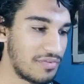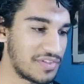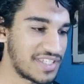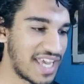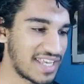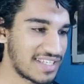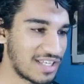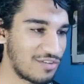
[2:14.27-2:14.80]

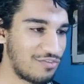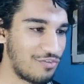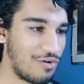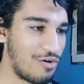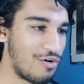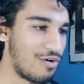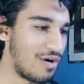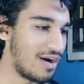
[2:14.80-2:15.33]
Fantastic
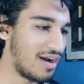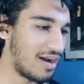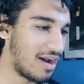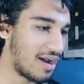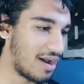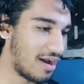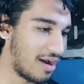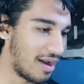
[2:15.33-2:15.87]
Four.
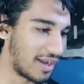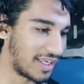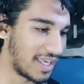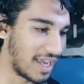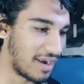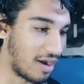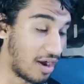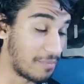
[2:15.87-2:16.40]

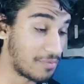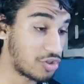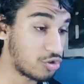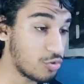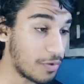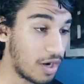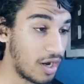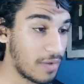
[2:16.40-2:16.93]
Again, I'm
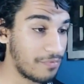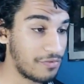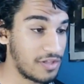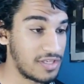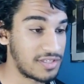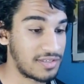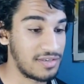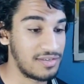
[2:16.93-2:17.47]
super hyped for
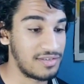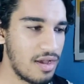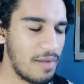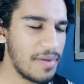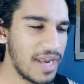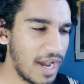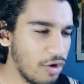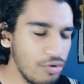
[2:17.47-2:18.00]
this because,
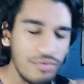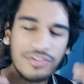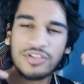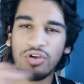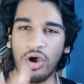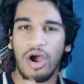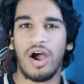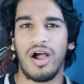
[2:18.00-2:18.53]
I mean, who's
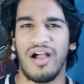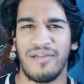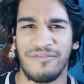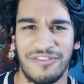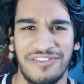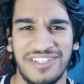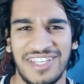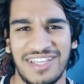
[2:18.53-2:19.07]
not hyped
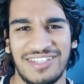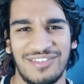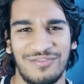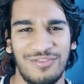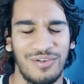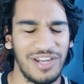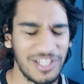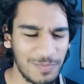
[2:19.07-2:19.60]
for
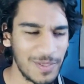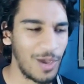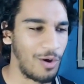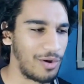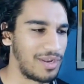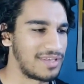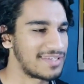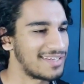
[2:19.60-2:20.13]
Fantastic Four? Let's be
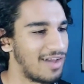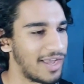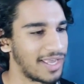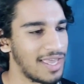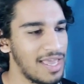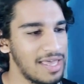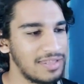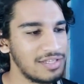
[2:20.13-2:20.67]
honest.
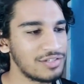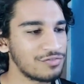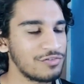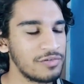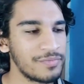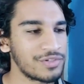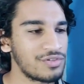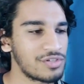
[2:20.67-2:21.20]
Like, this
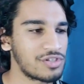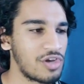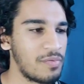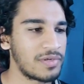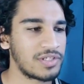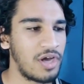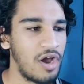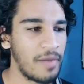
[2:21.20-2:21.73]
film has got
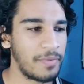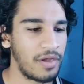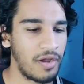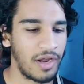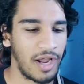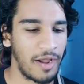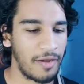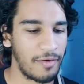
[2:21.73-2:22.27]
so much hype
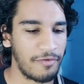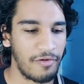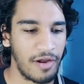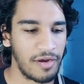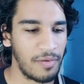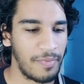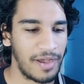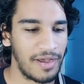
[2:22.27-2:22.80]
going
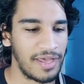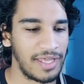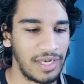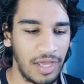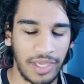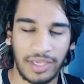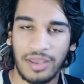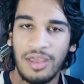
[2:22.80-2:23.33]
around about it.
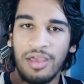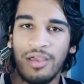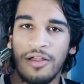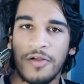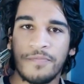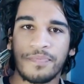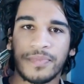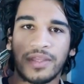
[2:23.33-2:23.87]
Like,
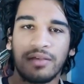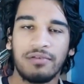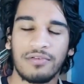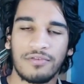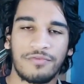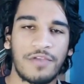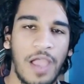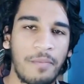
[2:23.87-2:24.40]

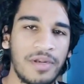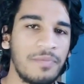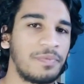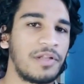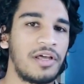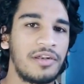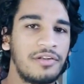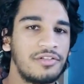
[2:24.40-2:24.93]
Emily
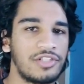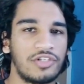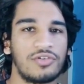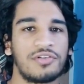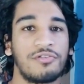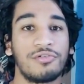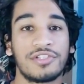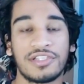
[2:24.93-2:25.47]
Blunt,
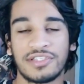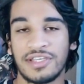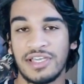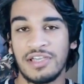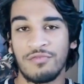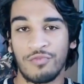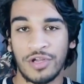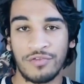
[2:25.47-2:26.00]
John
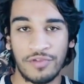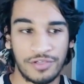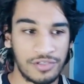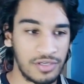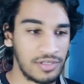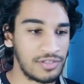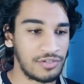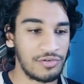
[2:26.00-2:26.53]
Krasinski, Reed
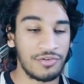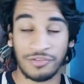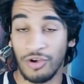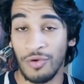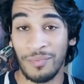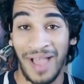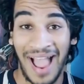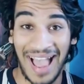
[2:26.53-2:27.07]
Richards, Sue
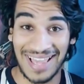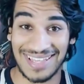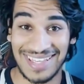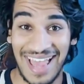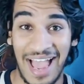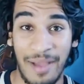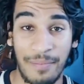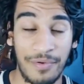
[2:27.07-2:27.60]
Storm, has
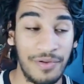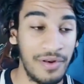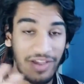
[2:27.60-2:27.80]
to happen.